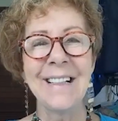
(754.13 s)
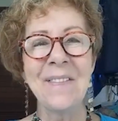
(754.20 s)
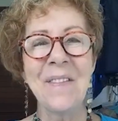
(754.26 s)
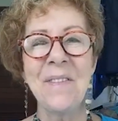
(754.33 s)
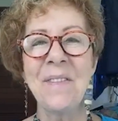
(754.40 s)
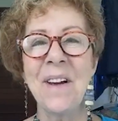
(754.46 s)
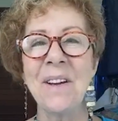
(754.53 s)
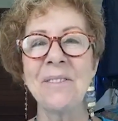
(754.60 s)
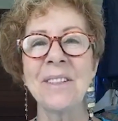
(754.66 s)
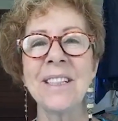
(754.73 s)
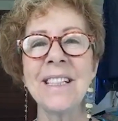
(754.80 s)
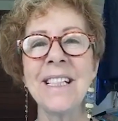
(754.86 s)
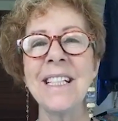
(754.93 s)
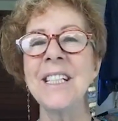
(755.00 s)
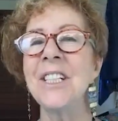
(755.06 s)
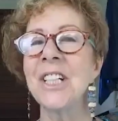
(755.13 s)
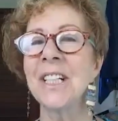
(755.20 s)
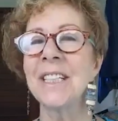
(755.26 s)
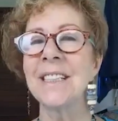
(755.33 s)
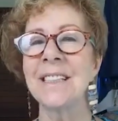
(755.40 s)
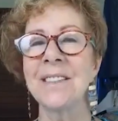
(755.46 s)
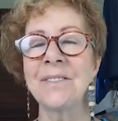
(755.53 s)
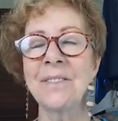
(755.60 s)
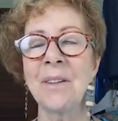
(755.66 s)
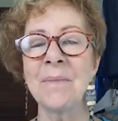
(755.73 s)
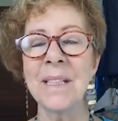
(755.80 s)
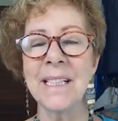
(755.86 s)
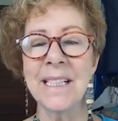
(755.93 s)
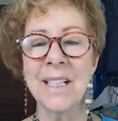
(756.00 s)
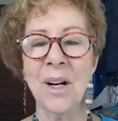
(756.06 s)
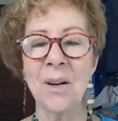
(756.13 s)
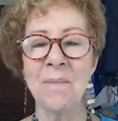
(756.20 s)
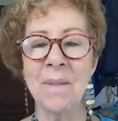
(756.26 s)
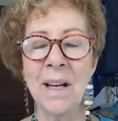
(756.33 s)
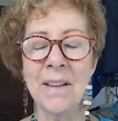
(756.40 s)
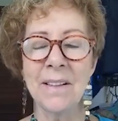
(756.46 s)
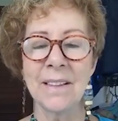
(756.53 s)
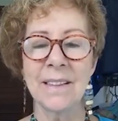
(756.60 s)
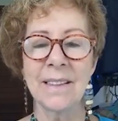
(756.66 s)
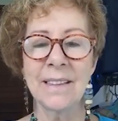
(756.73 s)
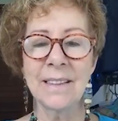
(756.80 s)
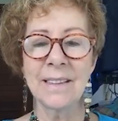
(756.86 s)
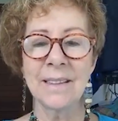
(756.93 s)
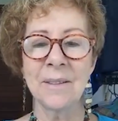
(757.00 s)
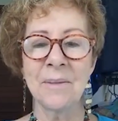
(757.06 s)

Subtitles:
the favorite teachings from the Star Mothers.